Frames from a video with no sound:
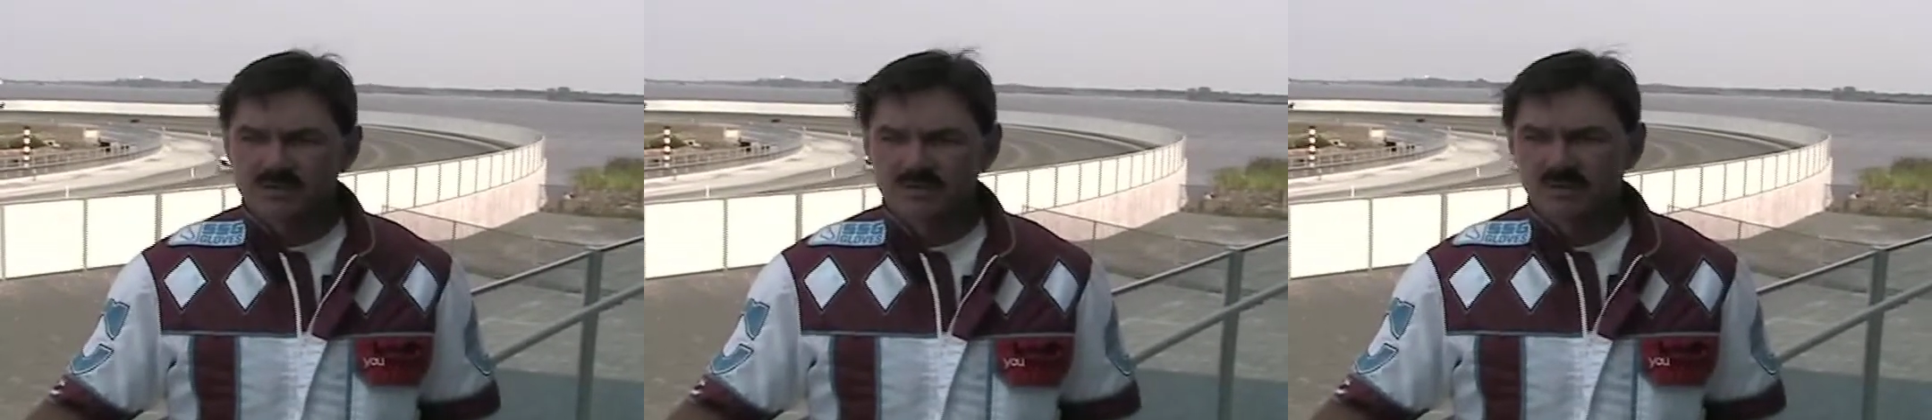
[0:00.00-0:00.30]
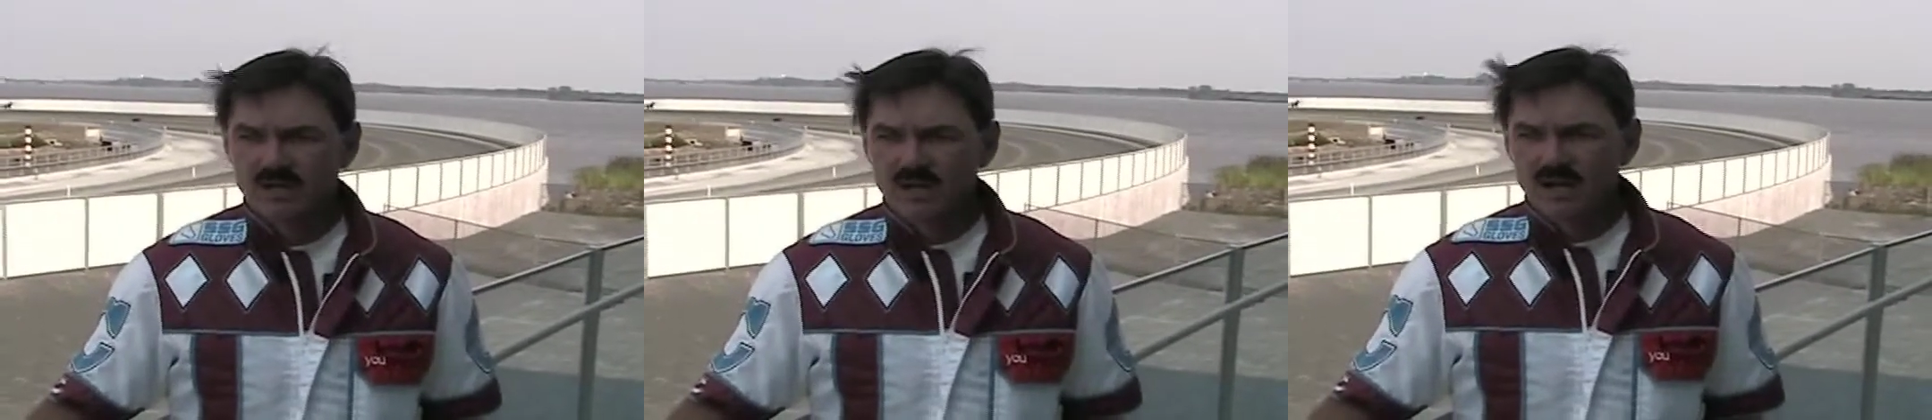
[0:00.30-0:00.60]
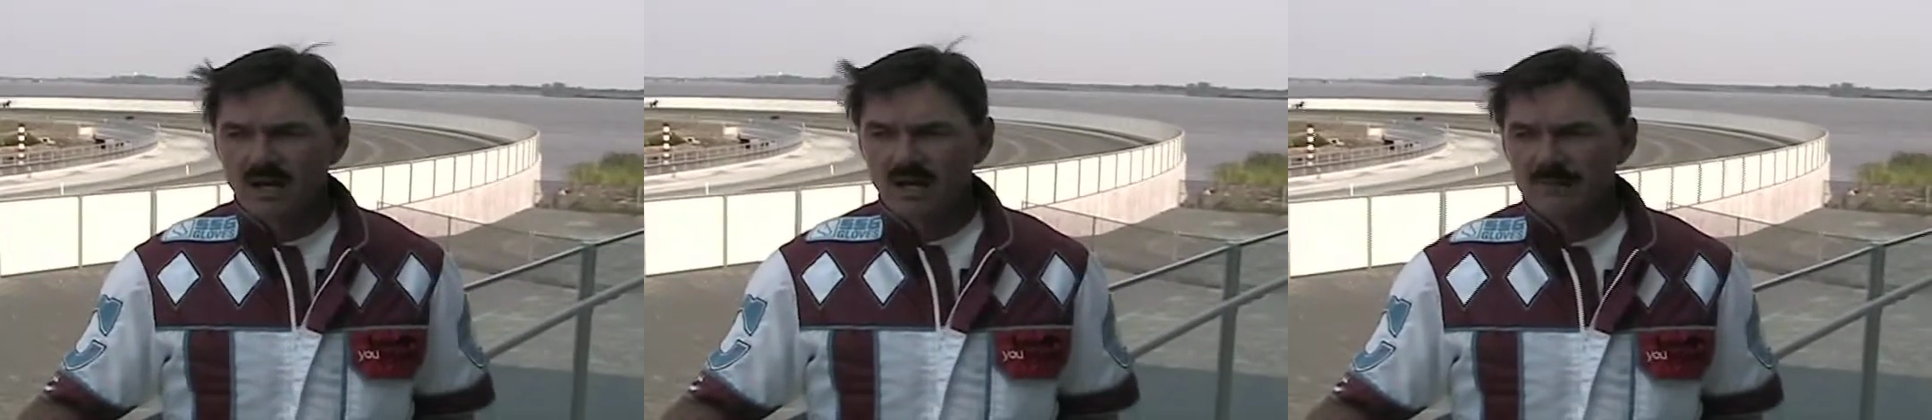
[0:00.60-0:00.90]
So
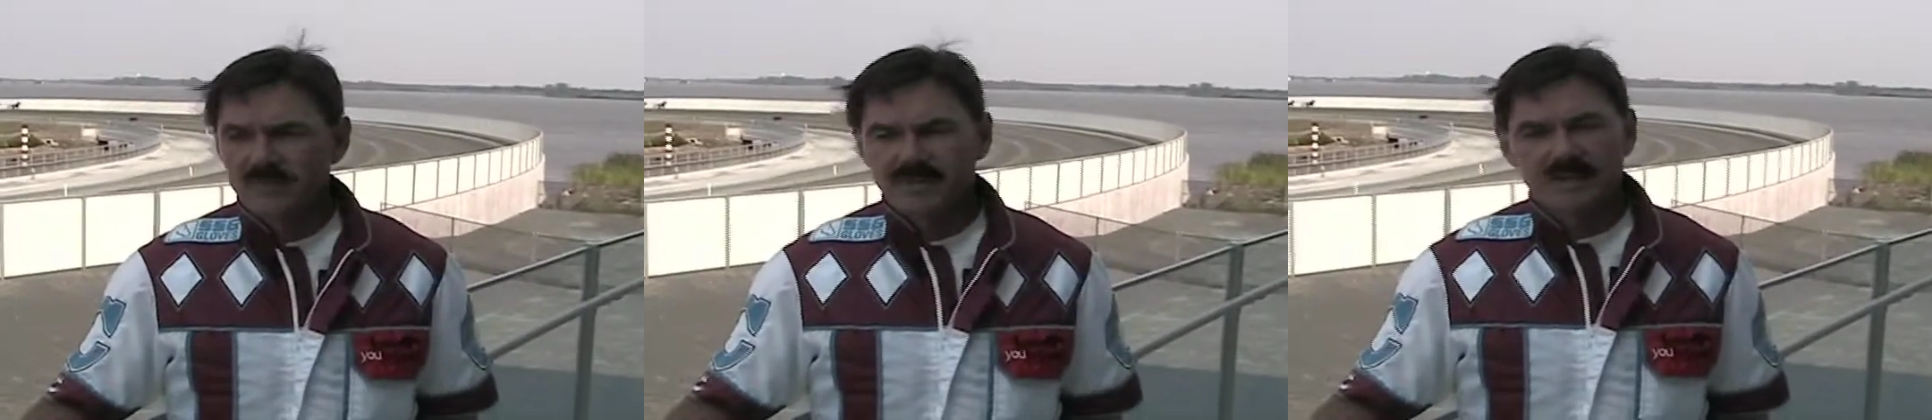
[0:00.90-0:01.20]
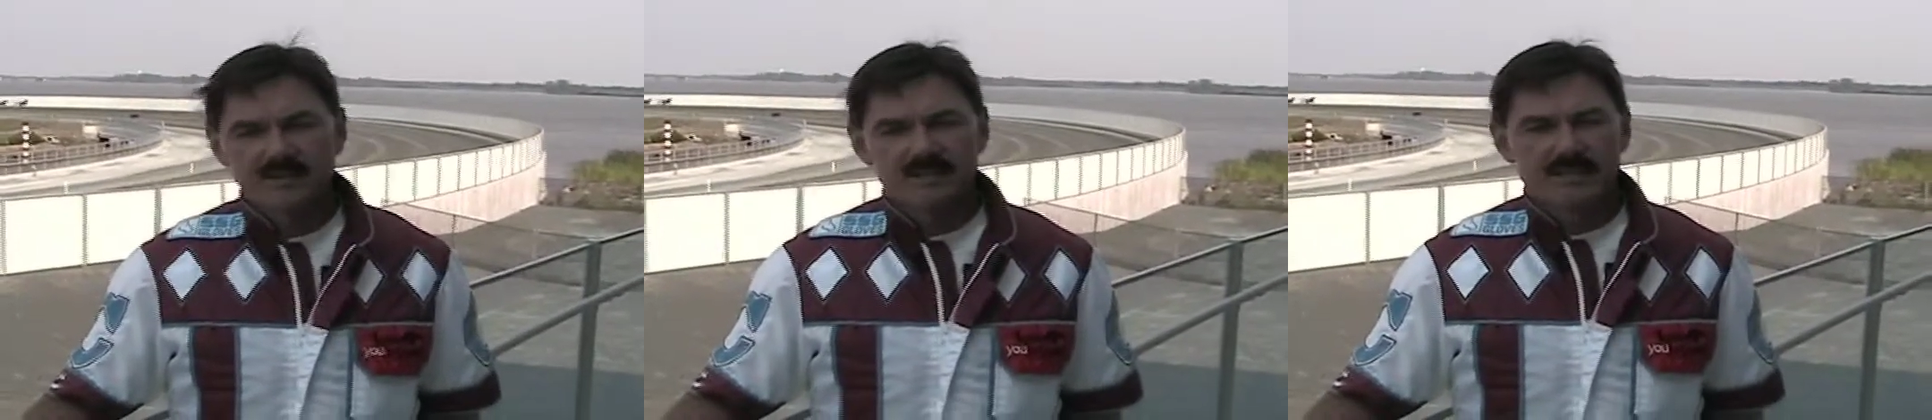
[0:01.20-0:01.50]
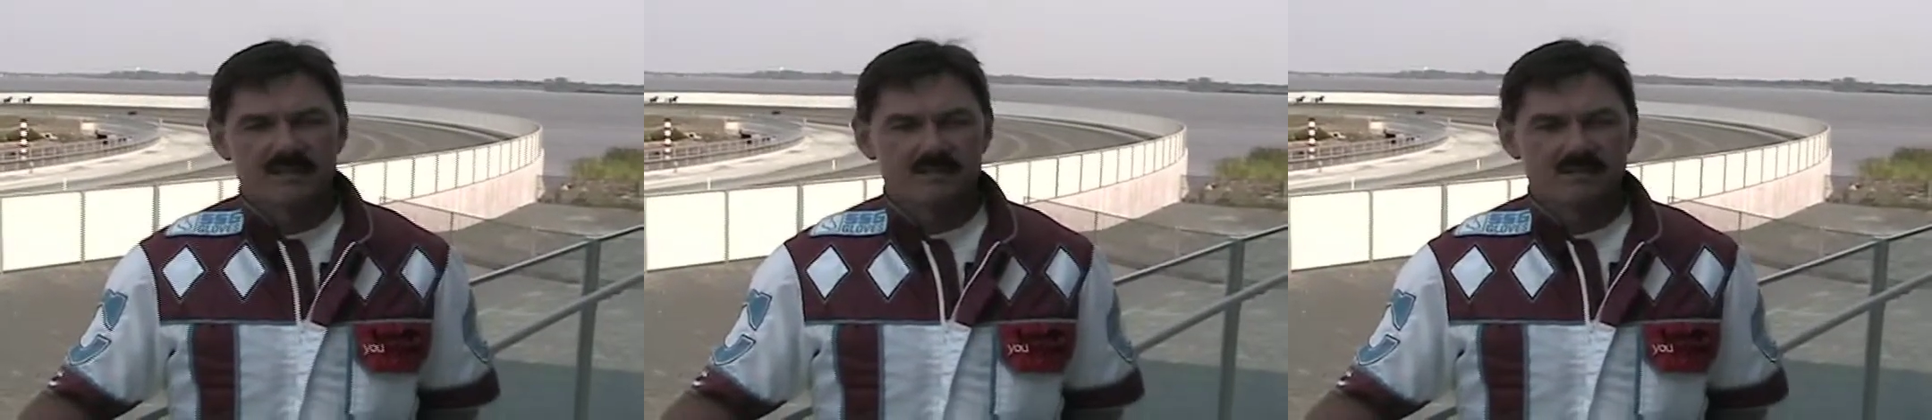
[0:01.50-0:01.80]
I think
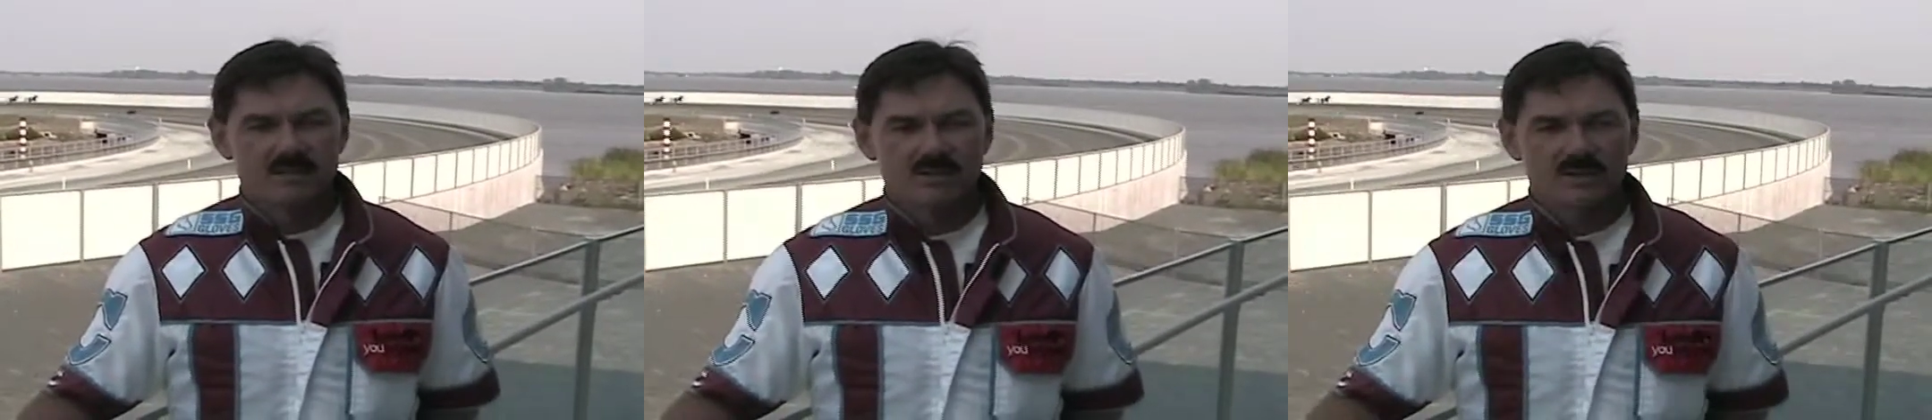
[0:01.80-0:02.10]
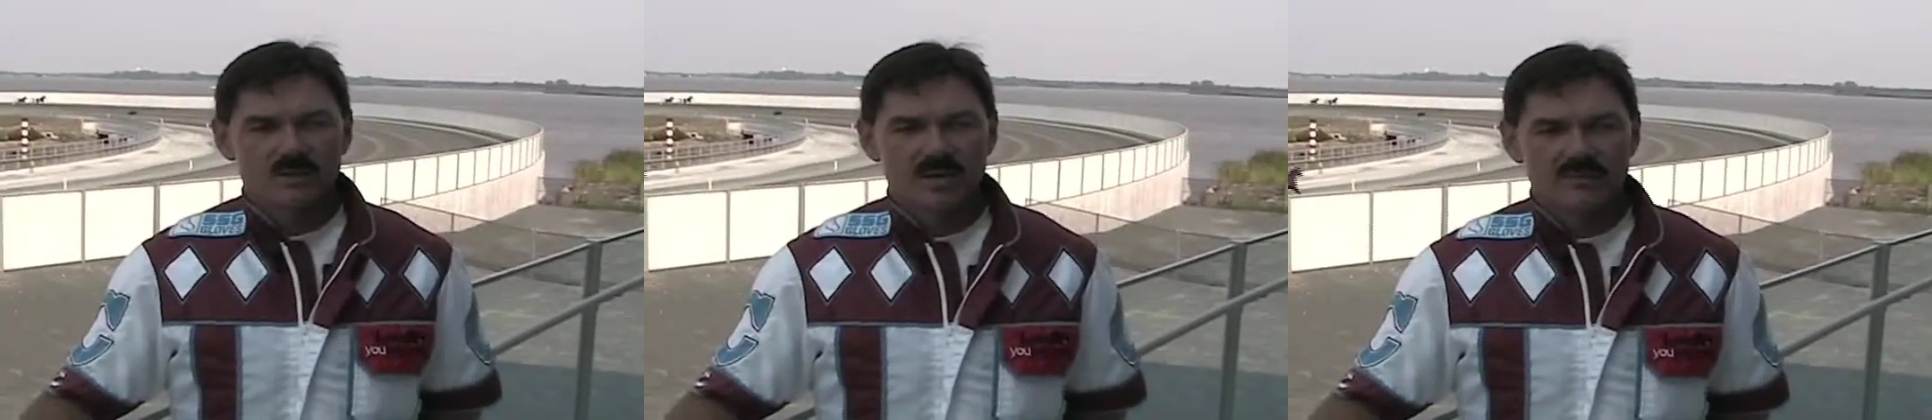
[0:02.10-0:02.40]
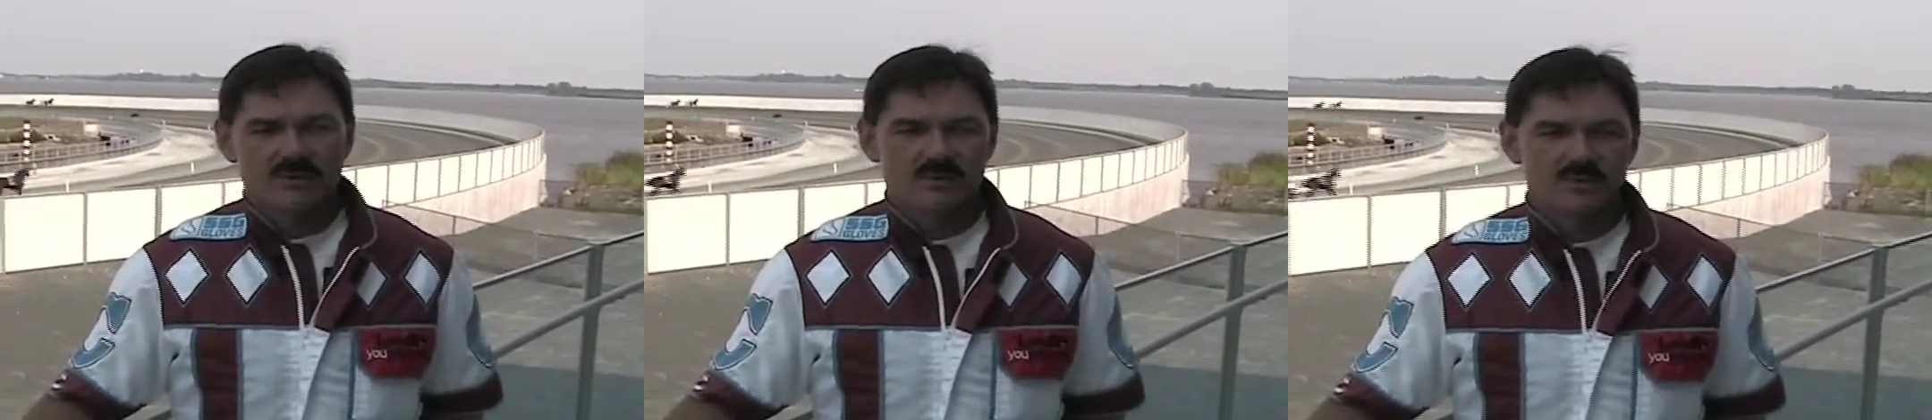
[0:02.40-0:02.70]
that's certainly a
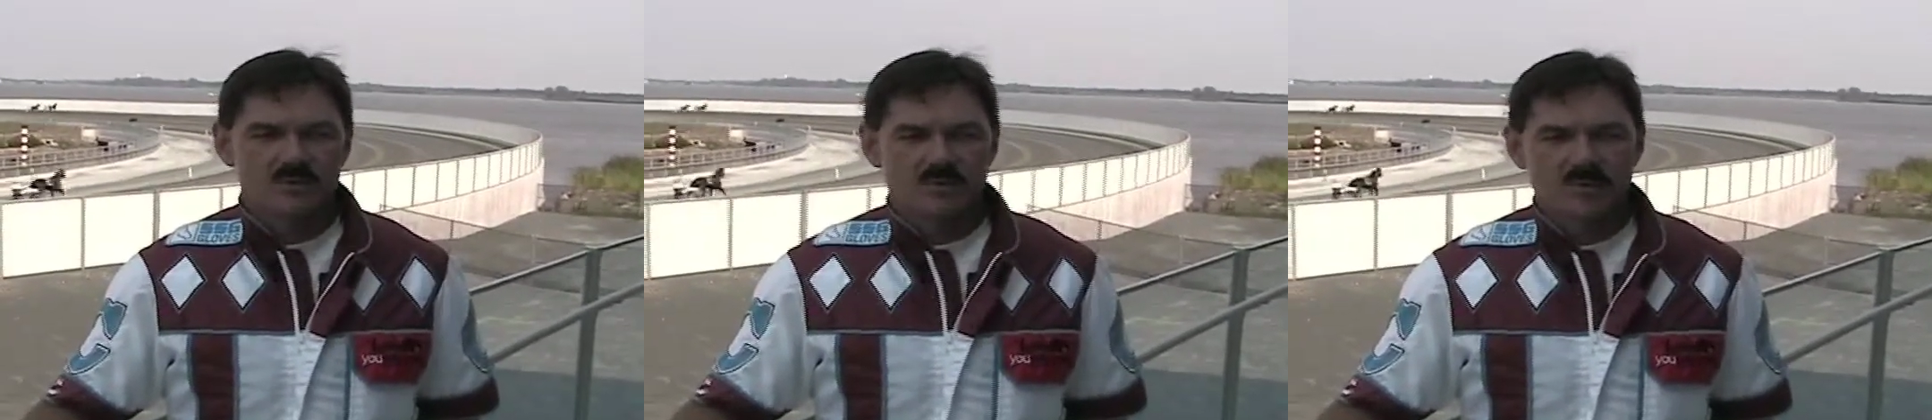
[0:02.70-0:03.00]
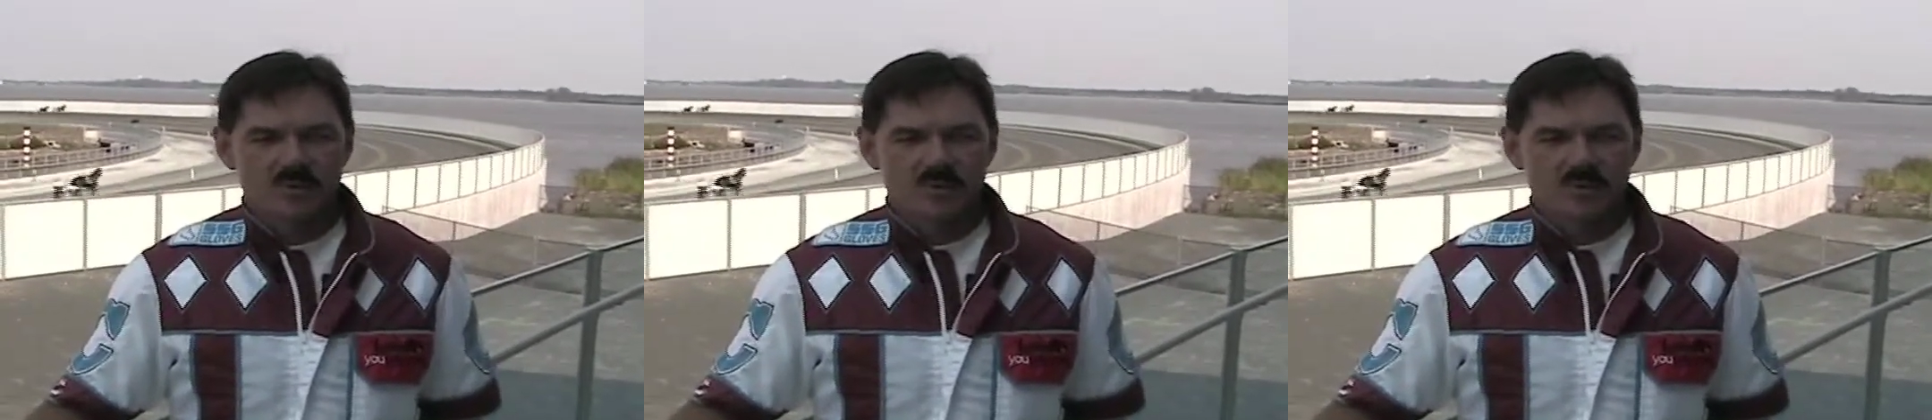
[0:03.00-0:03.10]
wave of the future, but